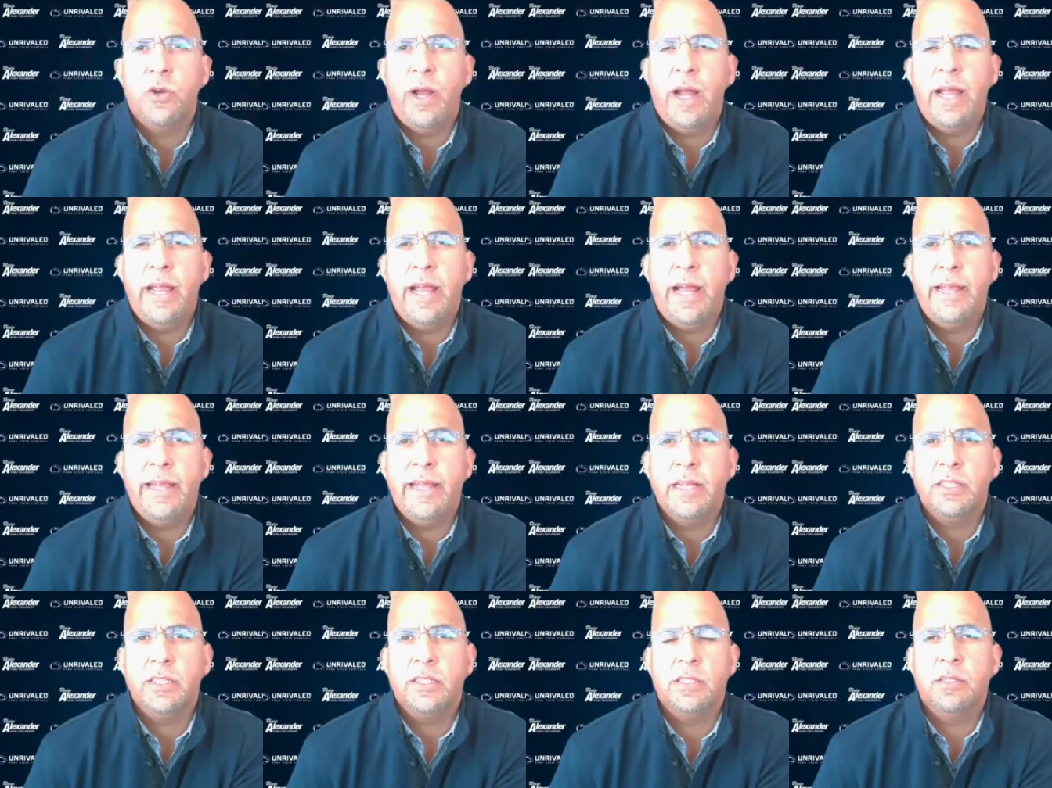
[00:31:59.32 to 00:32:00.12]
I
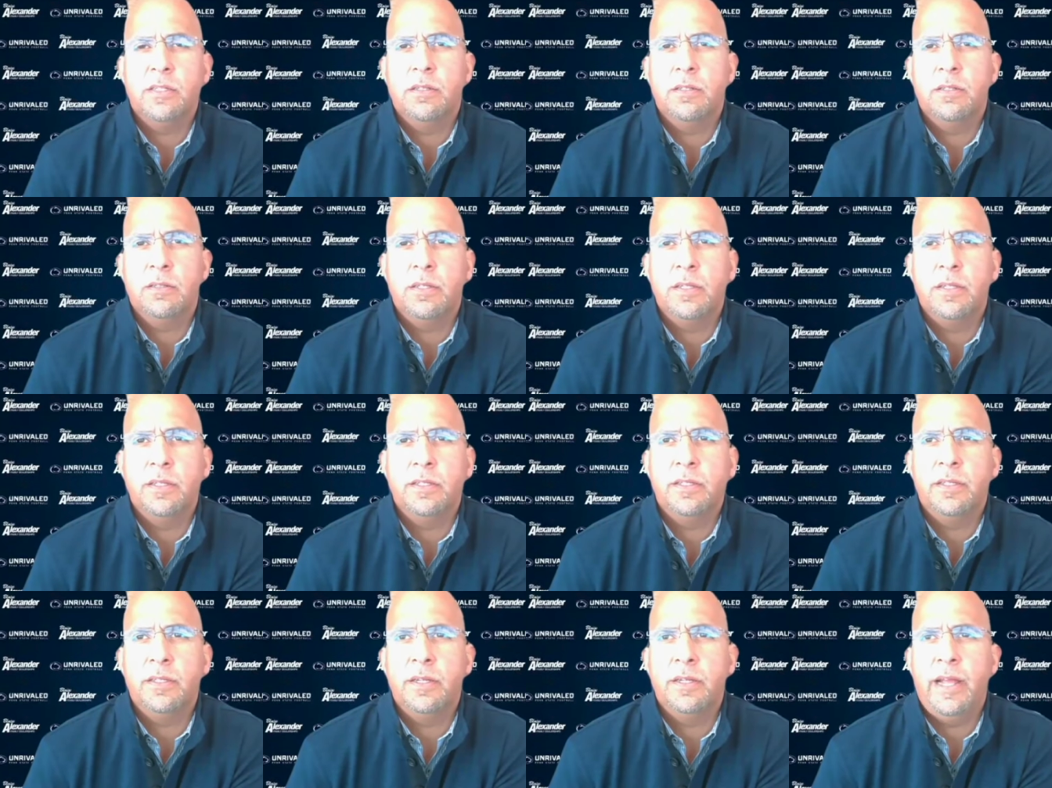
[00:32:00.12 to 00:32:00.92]
guess
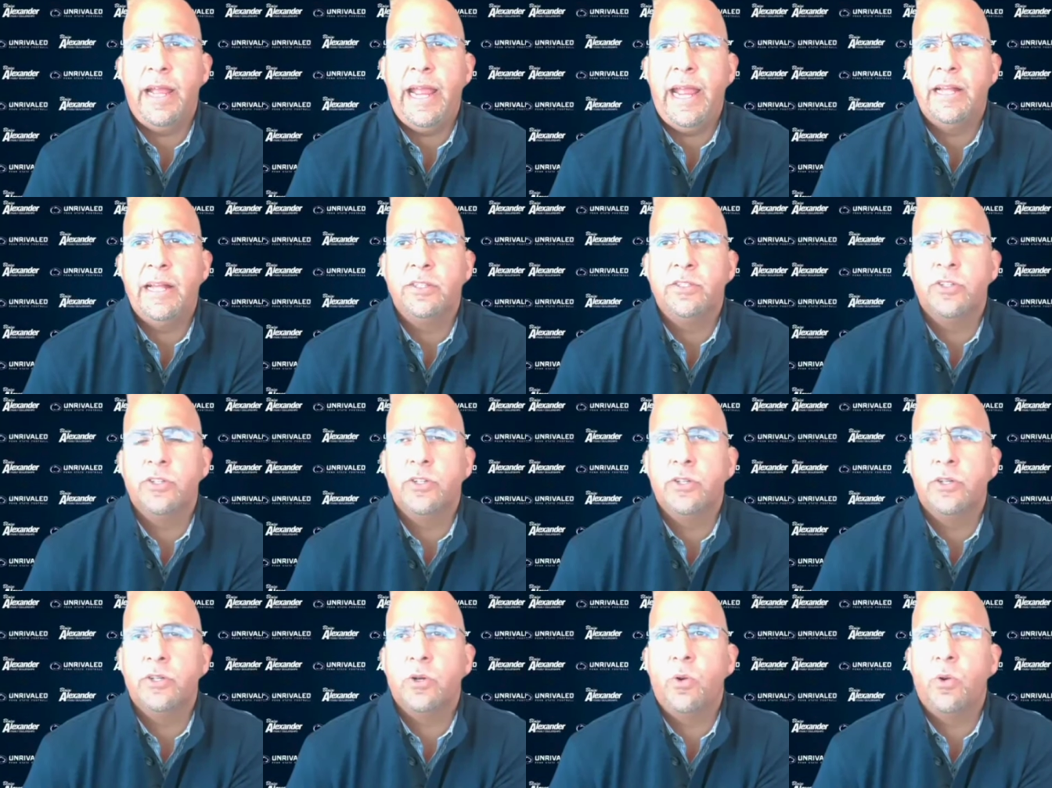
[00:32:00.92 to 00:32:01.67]
to answer your